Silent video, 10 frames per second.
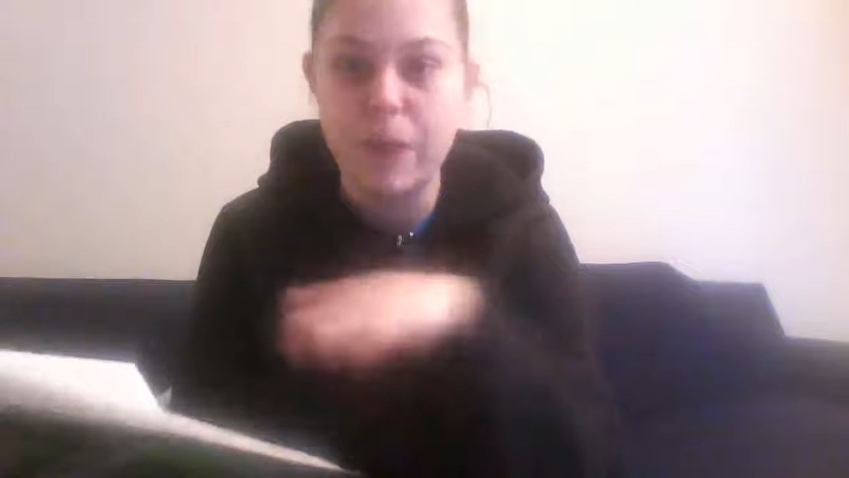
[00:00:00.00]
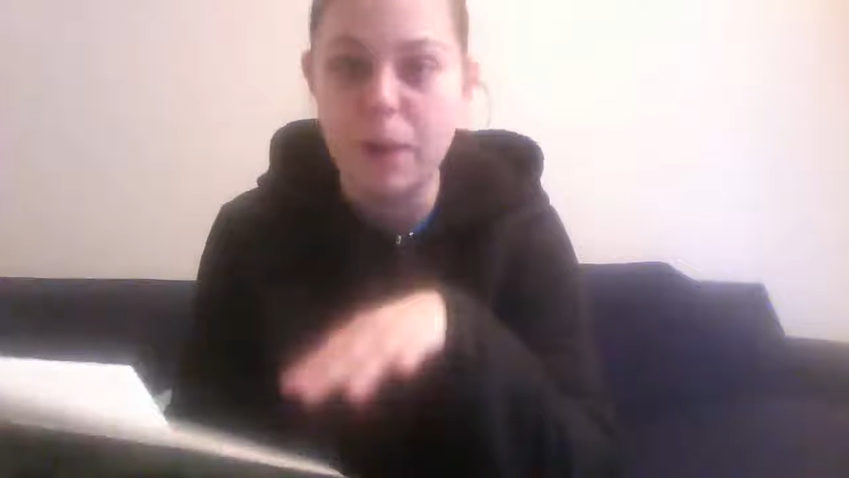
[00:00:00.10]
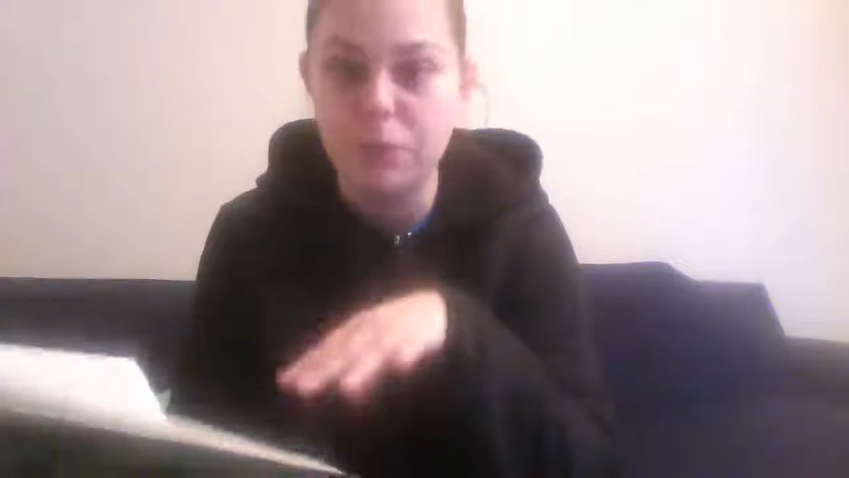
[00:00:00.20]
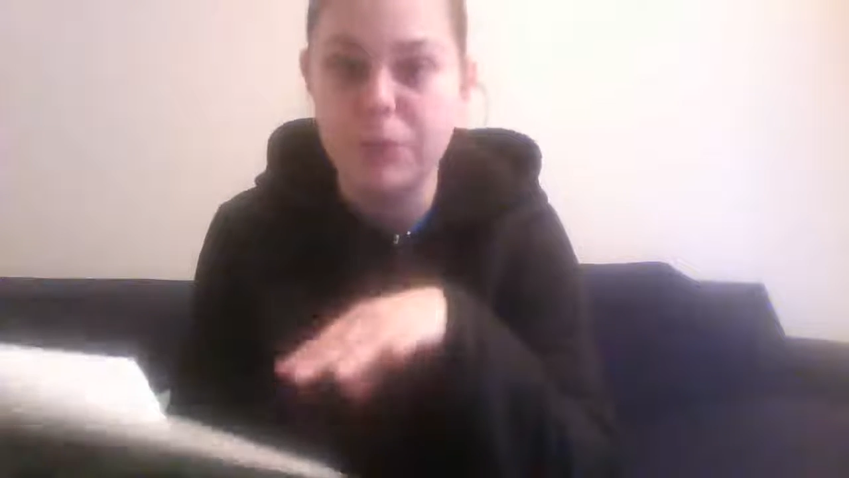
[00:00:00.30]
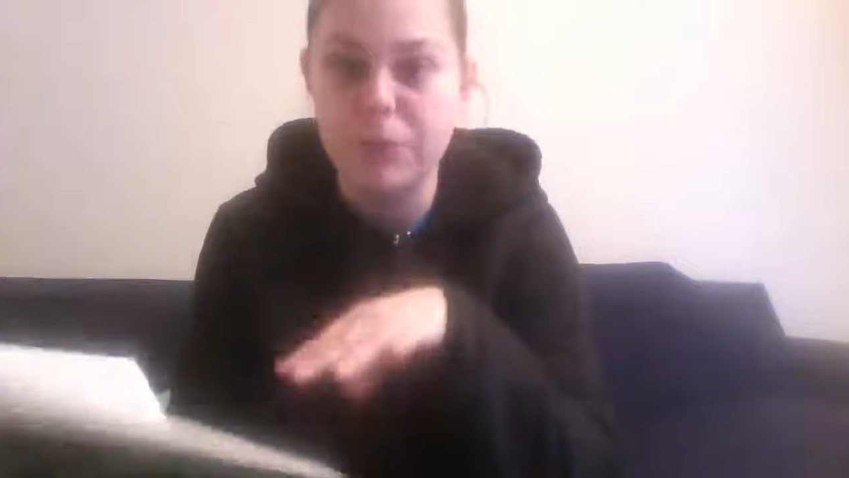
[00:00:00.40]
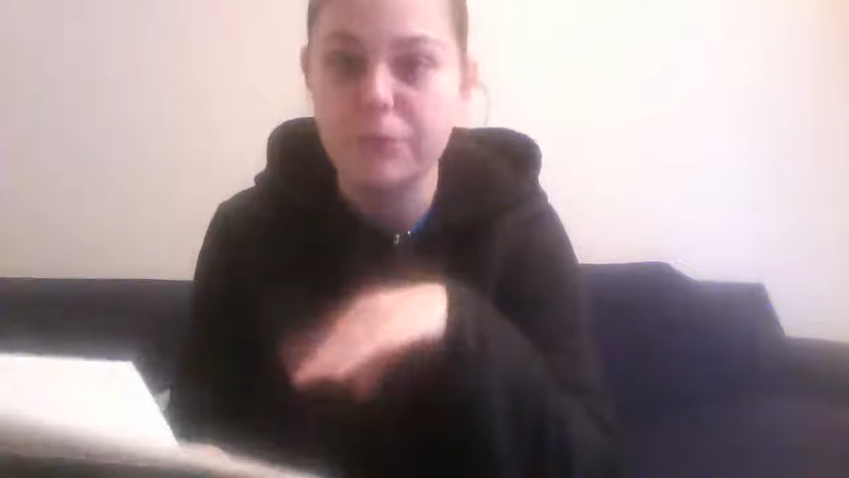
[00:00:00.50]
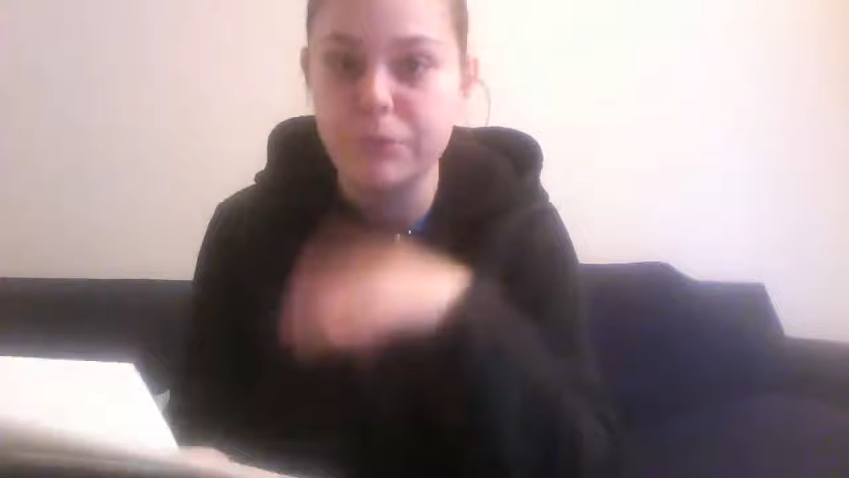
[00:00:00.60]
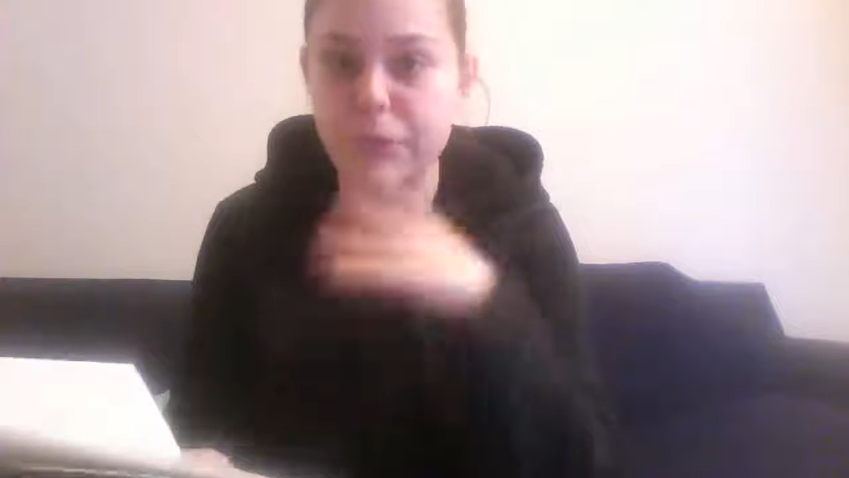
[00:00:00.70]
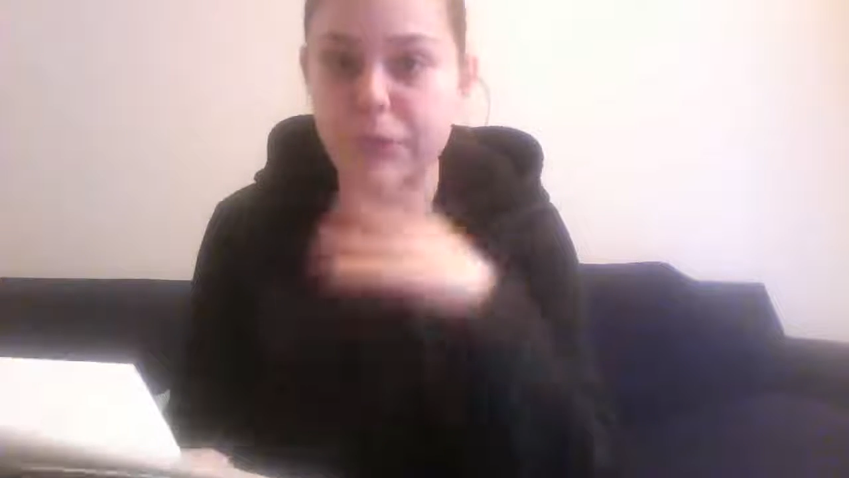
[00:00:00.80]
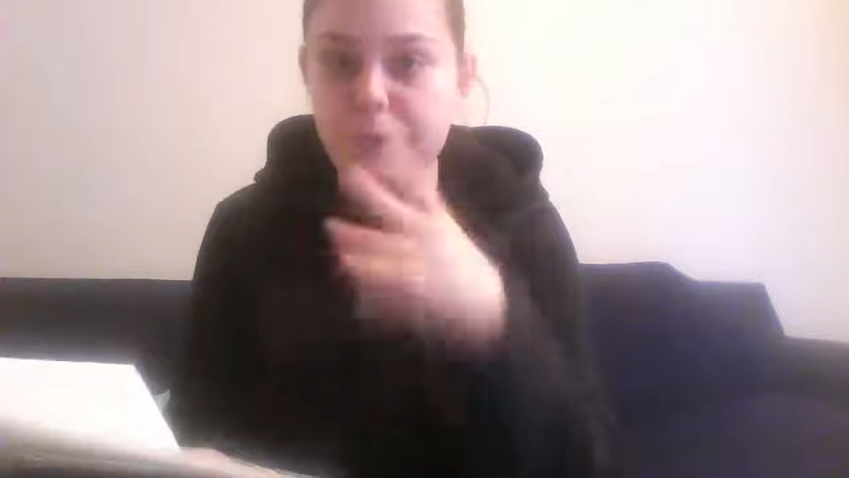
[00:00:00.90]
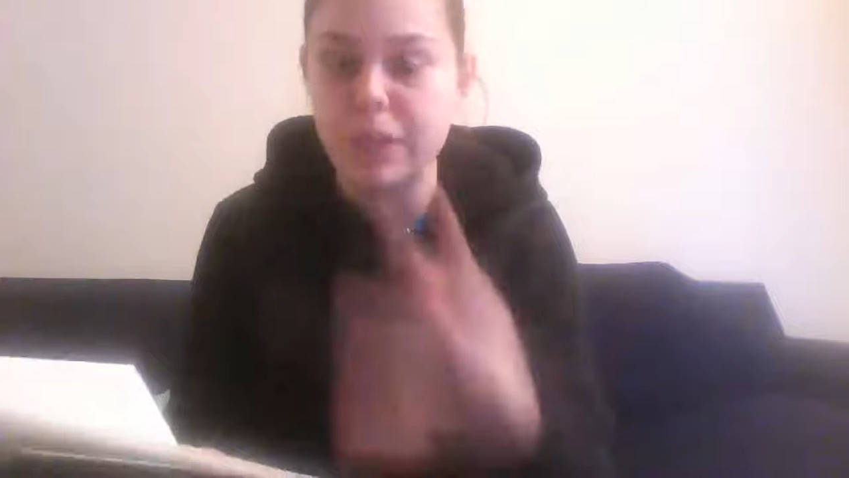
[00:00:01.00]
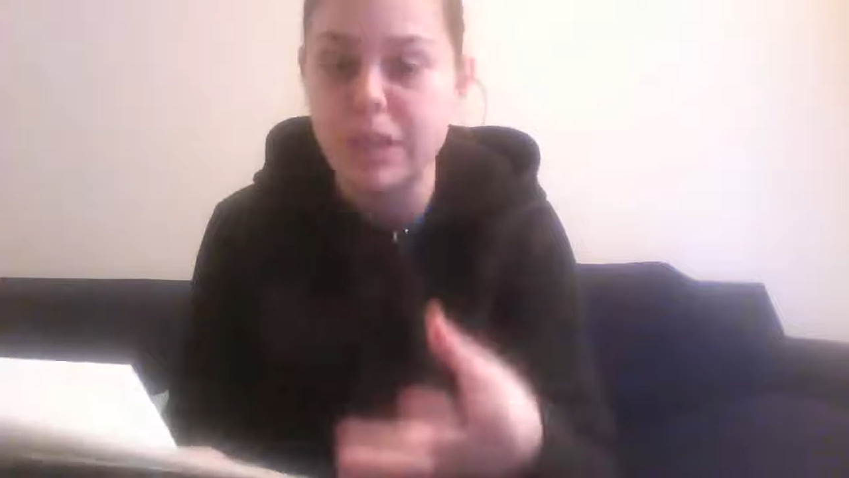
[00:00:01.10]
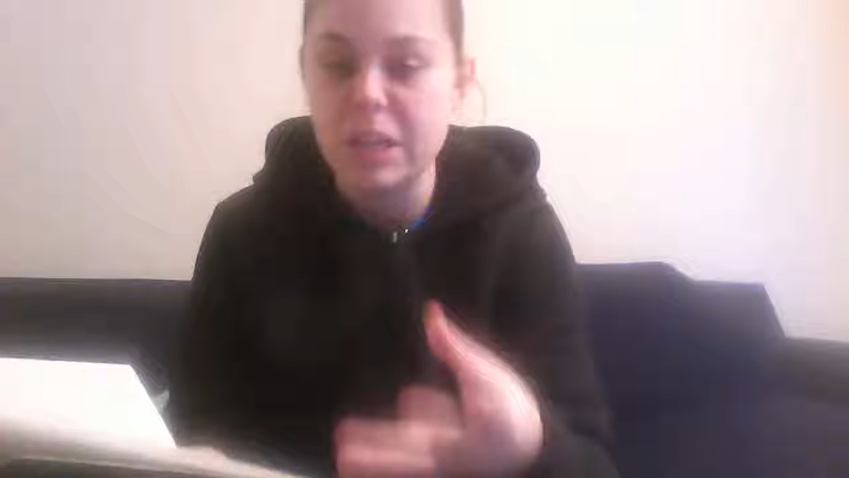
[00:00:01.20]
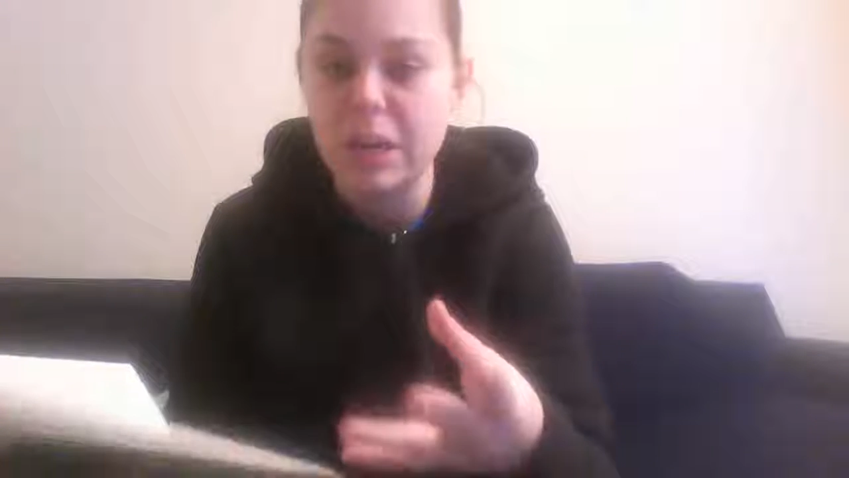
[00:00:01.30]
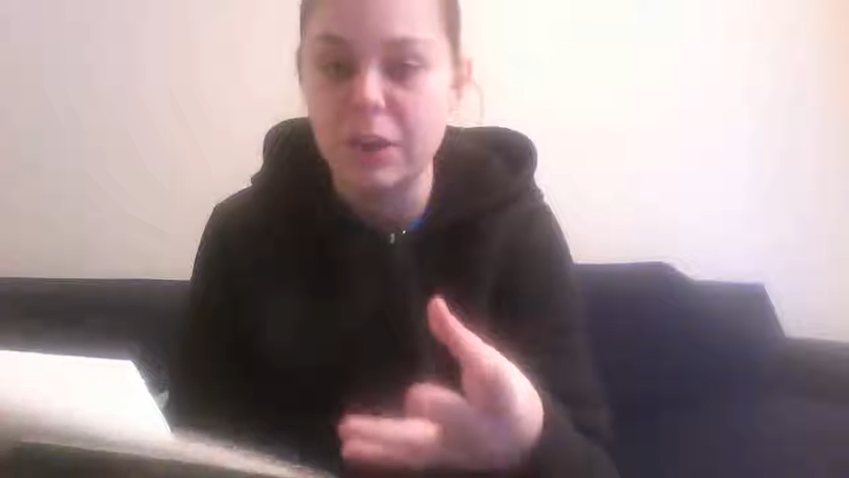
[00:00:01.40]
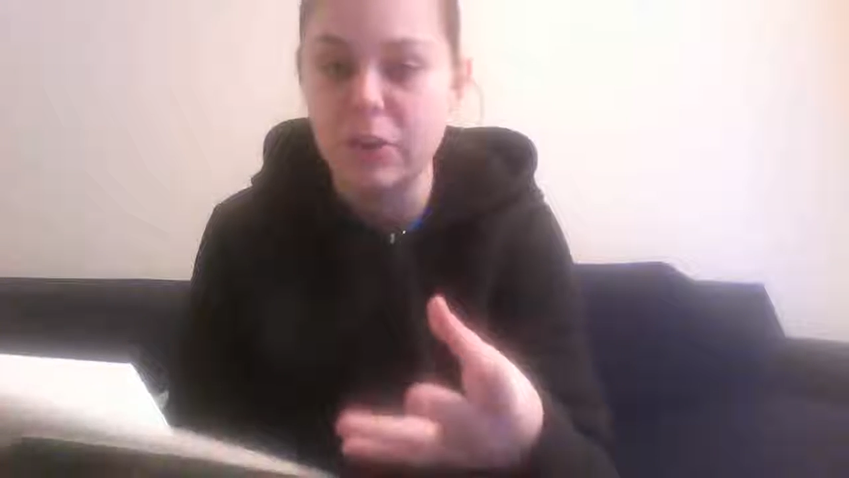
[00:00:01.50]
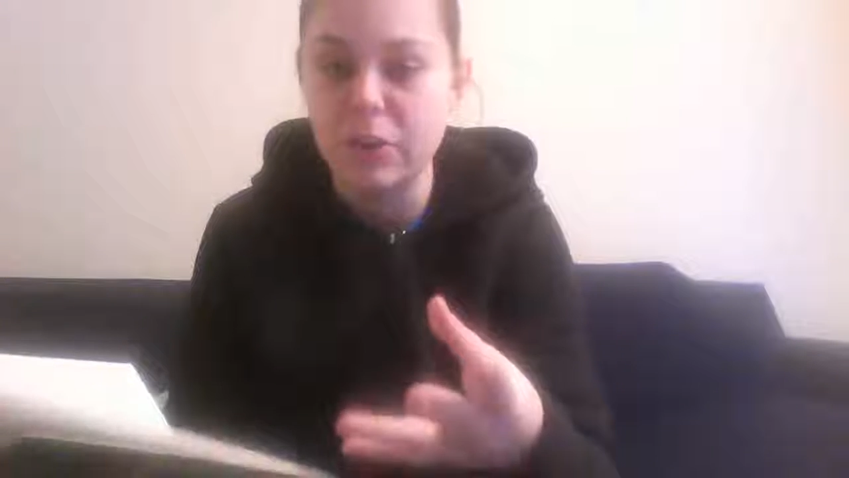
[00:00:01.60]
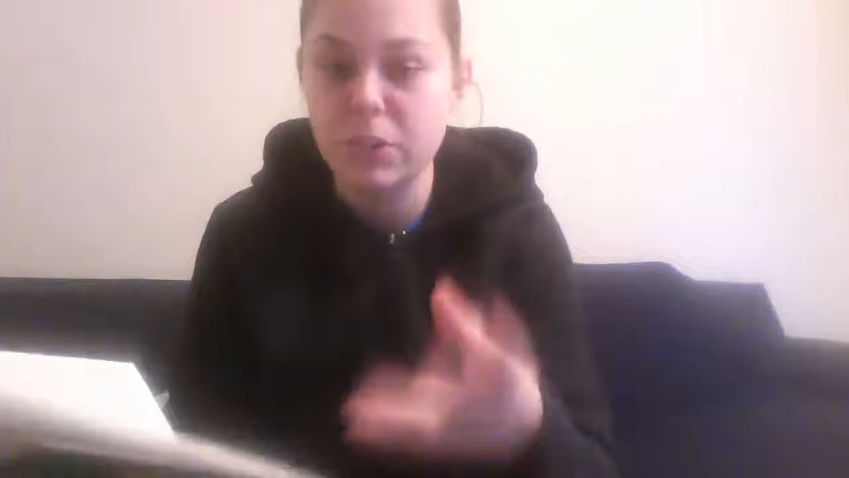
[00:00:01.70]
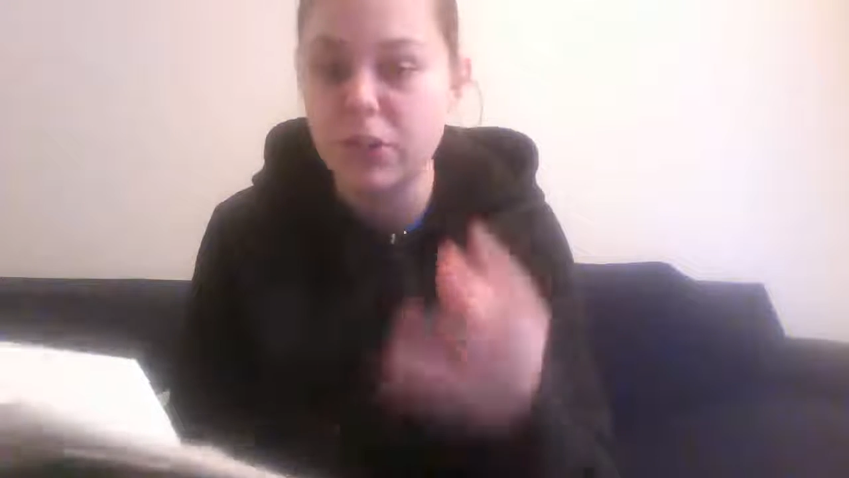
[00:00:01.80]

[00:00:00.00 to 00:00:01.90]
every 50 years.